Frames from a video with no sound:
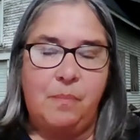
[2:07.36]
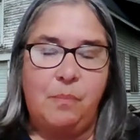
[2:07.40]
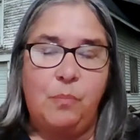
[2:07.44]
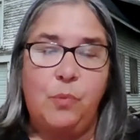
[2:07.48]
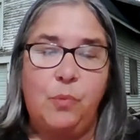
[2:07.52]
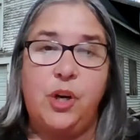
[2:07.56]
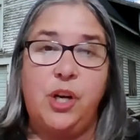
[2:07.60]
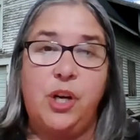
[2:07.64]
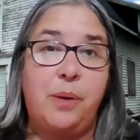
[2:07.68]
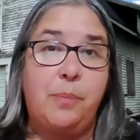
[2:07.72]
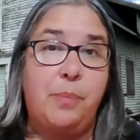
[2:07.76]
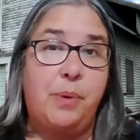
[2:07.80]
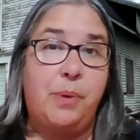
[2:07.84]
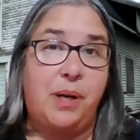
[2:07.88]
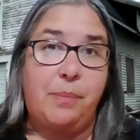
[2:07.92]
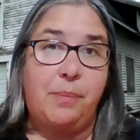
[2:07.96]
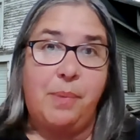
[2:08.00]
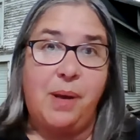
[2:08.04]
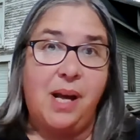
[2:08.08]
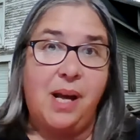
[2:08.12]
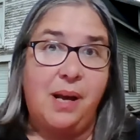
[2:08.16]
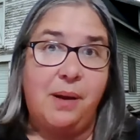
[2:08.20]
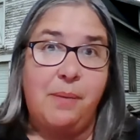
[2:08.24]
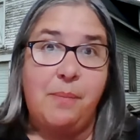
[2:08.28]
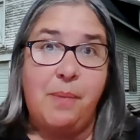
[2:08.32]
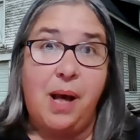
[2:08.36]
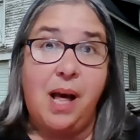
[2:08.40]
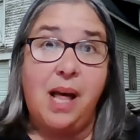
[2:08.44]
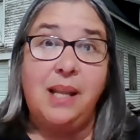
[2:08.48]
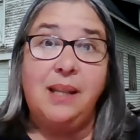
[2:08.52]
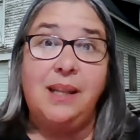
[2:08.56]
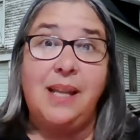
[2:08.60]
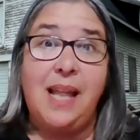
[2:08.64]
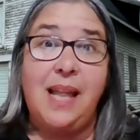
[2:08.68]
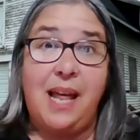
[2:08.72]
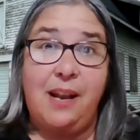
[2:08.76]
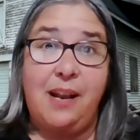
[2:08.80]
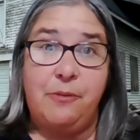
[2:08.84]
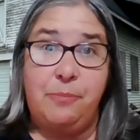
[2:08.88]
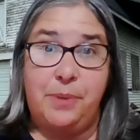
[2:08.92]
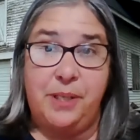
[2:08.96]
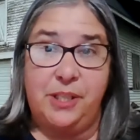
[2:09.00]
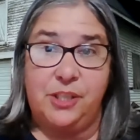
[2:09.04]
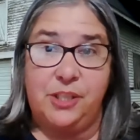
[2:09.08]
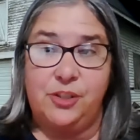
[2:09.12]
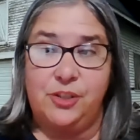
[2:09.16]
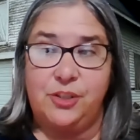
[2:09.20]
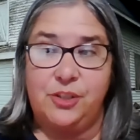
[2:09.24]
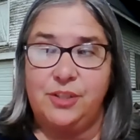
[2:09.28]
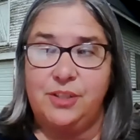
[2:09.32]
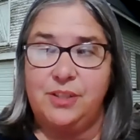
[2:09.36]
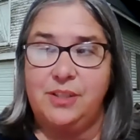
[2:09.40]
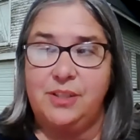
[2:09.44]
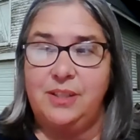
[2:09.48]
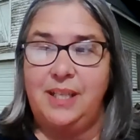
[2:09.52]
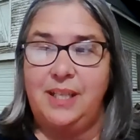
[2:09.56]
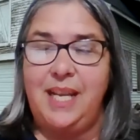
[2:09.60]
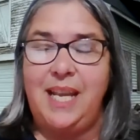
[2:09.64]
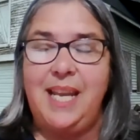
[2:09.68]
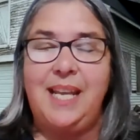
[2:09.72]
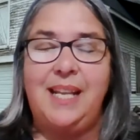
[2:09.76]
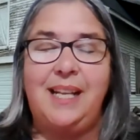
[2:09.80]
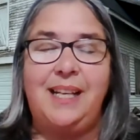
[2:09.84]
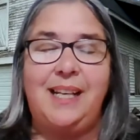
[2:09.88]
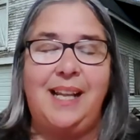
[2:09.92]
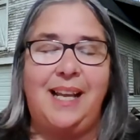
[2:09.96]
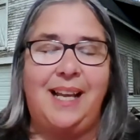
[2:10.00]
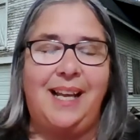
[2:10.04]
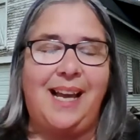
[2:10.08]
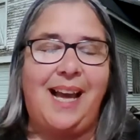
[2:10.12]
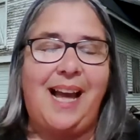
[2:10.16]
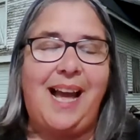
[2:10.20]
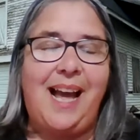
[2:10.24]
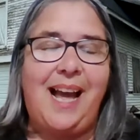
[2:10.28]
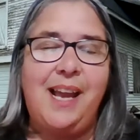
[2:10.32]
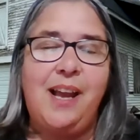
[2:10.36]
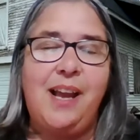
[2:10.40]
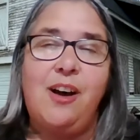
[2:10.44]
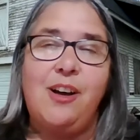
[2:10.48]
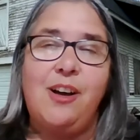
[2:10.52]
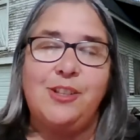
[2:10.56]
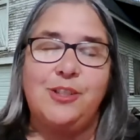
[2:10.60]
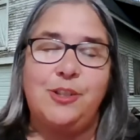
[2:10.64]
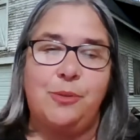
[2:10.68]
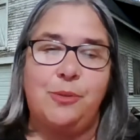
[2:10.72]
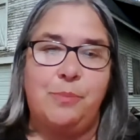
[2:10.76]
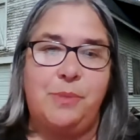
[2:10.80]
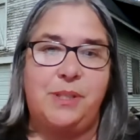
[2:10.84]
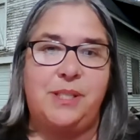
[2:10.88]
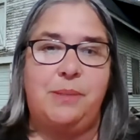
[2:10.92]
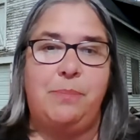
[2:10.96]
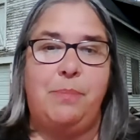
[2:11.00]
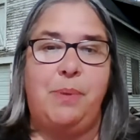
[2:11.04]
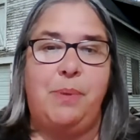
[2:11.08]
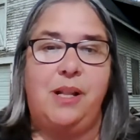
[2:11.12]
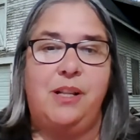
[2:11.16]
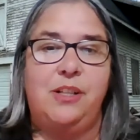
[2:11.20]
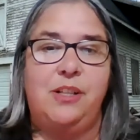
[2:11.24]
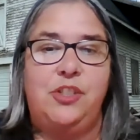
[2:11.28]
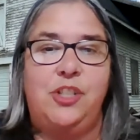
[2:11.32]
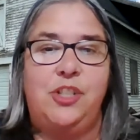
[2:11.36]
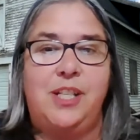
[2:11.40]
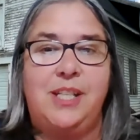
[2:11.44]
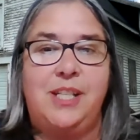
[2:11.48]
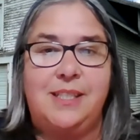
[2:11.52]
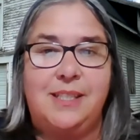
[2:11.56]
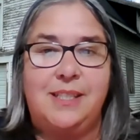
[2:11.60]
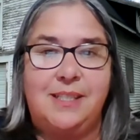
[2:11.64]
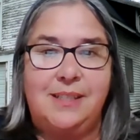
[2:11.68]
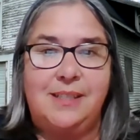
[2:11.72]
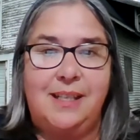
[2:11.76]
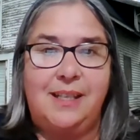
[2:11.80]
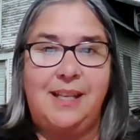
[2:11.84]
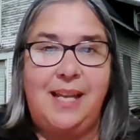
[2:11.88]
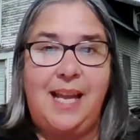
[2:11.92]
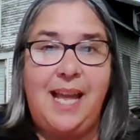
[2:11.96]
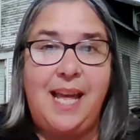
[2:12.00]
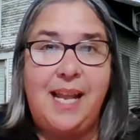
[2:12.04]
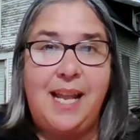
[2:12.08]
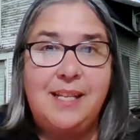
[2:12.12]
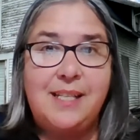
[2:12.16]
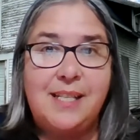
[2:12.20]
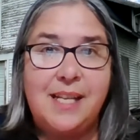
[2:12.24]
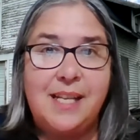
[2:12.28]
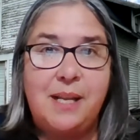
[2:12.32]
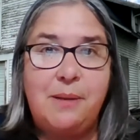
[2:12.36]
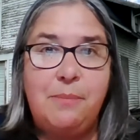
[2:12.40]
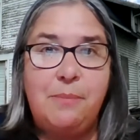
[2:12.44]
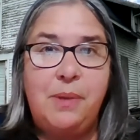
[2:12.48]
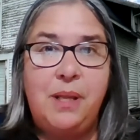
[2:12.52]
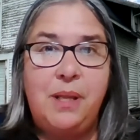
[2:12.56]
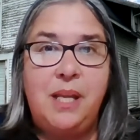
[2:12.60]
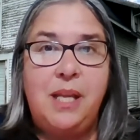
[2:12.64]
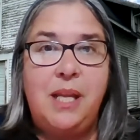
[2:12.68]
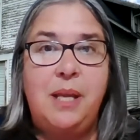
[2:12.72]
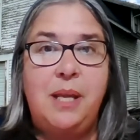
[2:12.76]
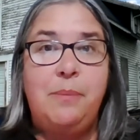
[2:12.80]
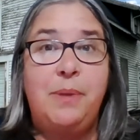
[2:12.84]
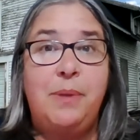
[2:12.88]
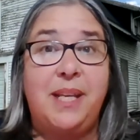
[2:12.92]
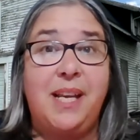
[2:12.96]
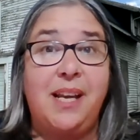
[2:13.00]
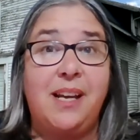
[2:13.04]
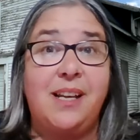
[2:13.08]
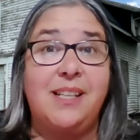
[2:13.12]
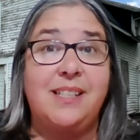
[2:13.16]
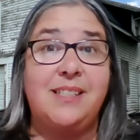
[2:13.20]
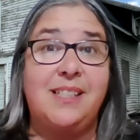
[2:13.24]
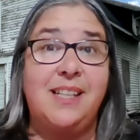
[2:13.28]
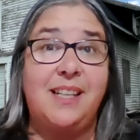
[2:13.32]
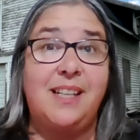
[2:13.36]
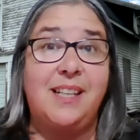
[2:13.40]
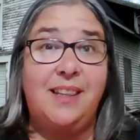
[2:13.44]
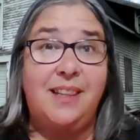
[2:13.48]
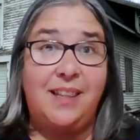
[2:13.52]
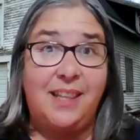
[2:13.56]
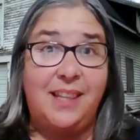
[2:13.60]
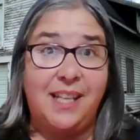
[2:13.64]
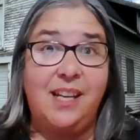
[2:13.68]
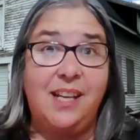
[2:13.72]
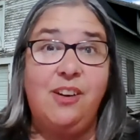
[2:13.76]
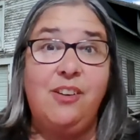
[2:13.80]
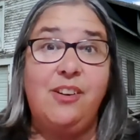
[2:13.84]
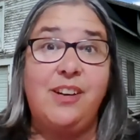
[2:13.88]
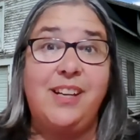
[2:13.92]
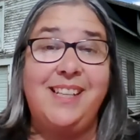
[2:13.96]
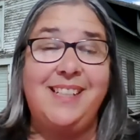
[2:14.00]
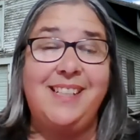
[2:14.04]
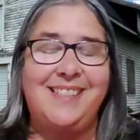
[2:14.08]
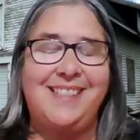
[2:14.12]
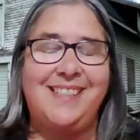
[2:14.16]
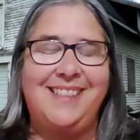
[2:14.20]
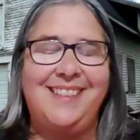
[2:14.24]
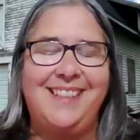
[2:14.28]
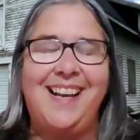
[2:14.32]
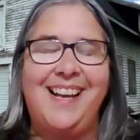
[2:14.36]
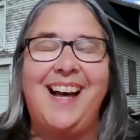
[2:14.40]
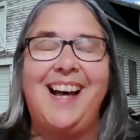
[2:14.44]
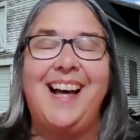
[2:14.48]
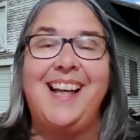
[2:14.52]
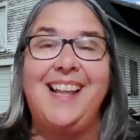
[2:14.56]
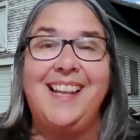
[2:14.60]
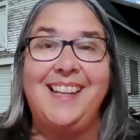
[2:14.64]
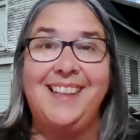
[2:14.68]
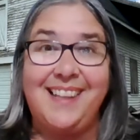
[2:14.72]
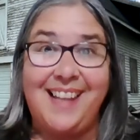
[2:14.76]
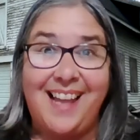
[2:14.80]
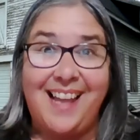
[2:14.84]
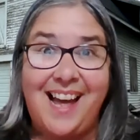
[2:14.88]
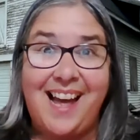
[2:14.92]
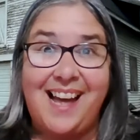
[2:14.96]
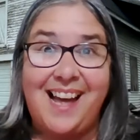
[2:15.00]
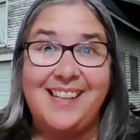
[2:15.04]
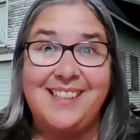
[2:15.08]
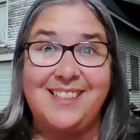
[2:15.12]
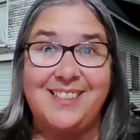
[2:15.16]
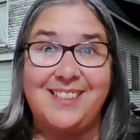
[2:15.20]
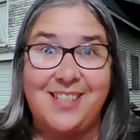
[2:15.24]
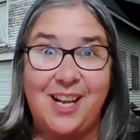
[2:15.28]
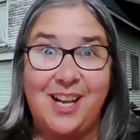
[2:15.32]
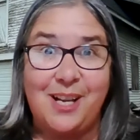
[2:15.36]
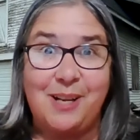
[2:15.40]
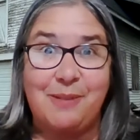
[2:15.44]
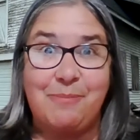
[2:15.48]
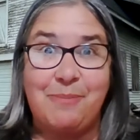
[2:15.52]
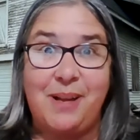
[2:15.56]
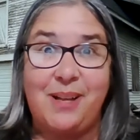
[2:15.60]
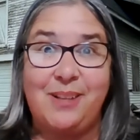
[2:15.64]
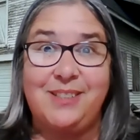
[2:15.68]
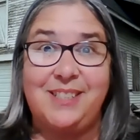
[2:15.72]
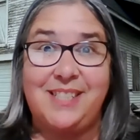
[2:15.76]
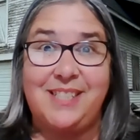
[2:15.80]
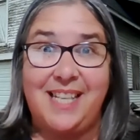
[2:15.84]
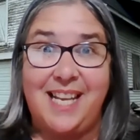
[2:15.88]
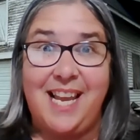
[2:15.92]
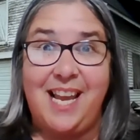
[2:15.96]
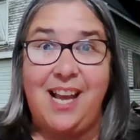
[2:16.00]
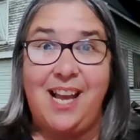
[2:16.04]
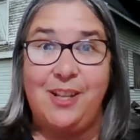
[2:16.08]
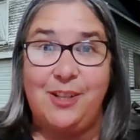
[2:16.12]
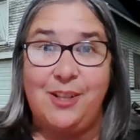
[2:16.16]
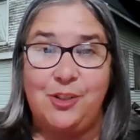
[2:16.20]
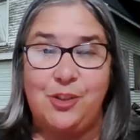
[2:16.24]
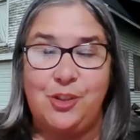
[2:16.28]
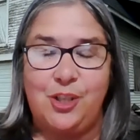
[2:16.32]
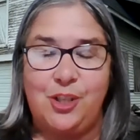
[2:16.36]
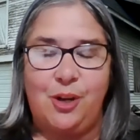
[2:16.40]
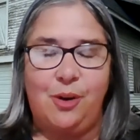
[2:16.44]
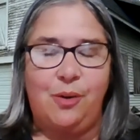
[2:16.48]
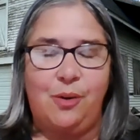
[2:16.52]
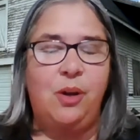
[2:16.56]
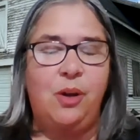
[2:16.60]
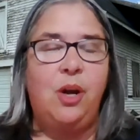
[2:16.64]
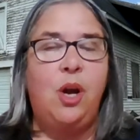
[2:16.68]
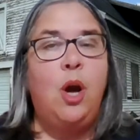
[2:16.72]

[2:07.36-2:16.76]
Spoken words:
we're going to put up a lot of pictures. And I also must apologize ahead of time because there is a lot to talk about today on the show.